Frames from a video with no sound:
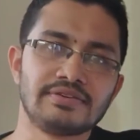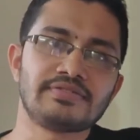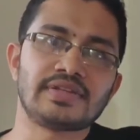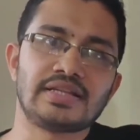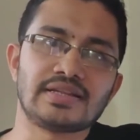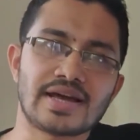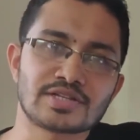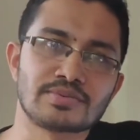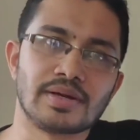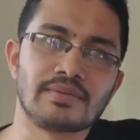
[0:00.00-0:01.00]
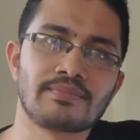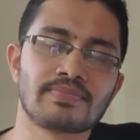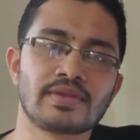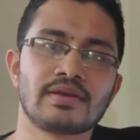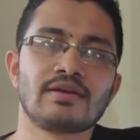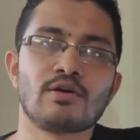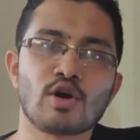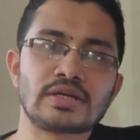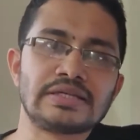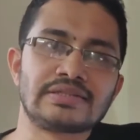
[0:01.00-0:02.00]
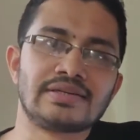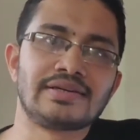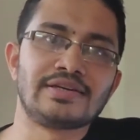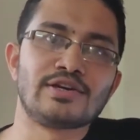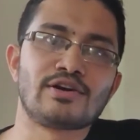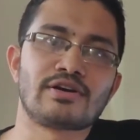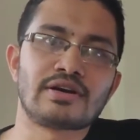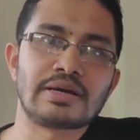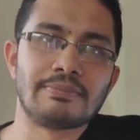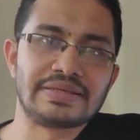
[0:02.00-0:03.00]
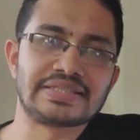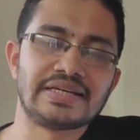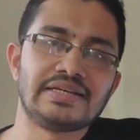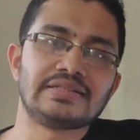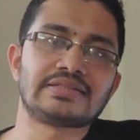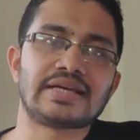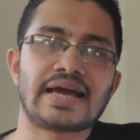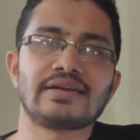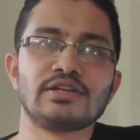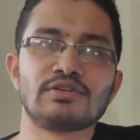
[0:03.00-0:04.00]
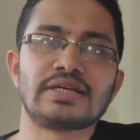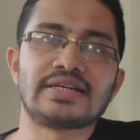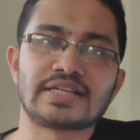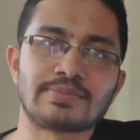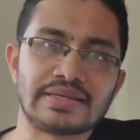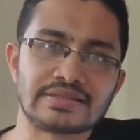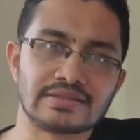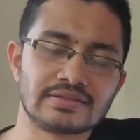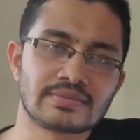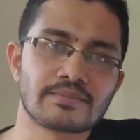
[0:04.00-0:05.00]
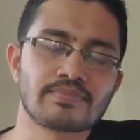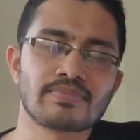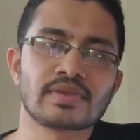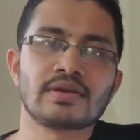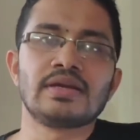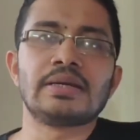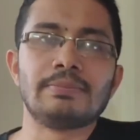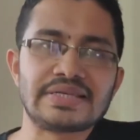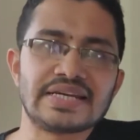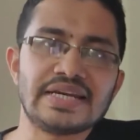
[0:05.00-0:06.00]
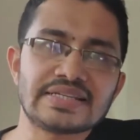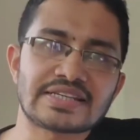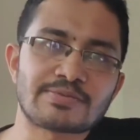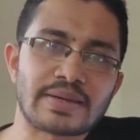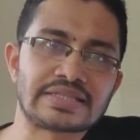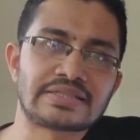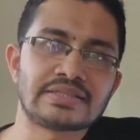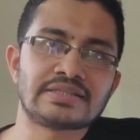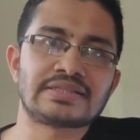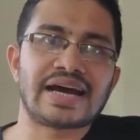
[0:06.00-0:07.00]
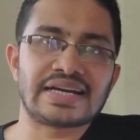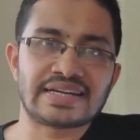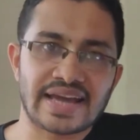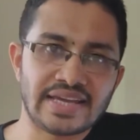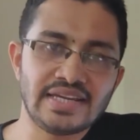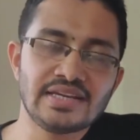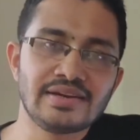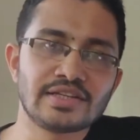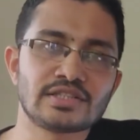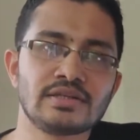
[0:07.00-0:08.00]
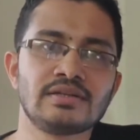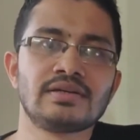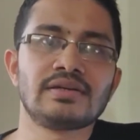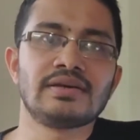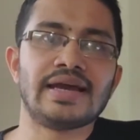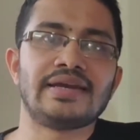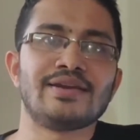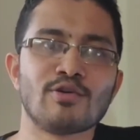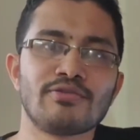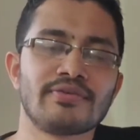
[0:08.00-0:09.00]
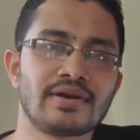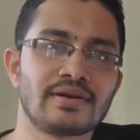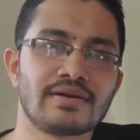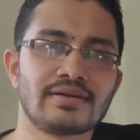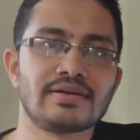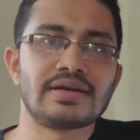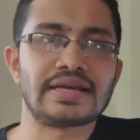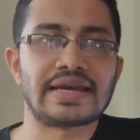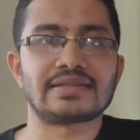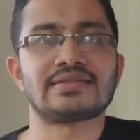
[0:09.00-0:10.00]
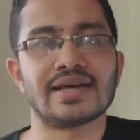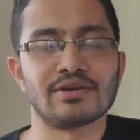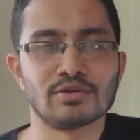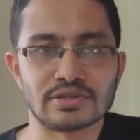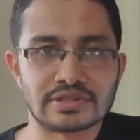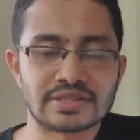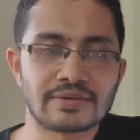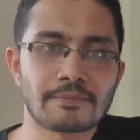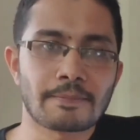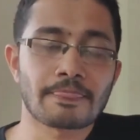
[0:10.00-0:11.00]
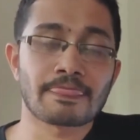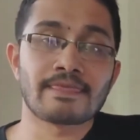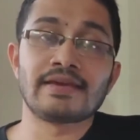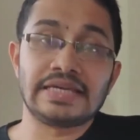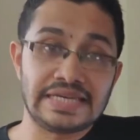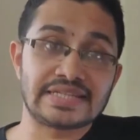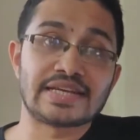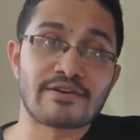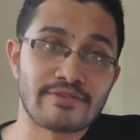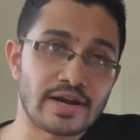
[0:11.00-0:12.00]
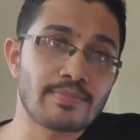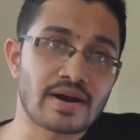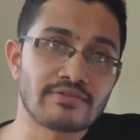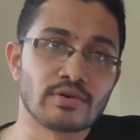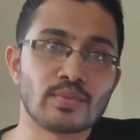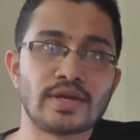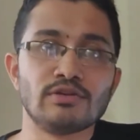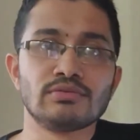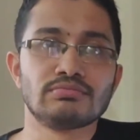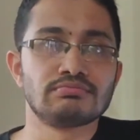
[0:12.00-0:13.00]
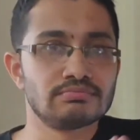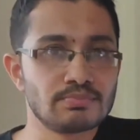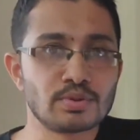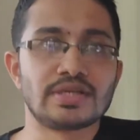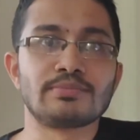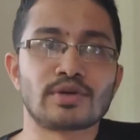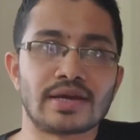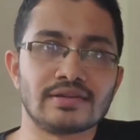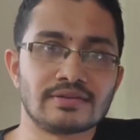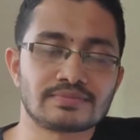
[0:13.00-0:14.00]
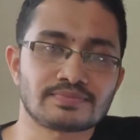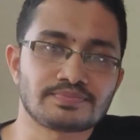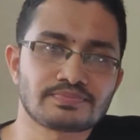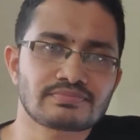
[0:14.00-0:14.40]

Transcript: The fifth and the last one, audit your miscellaneous and utility expenses. Miscellaneous expenses are tiny in nature and often gets unnoticed. Yet they are very powerful when you put them together.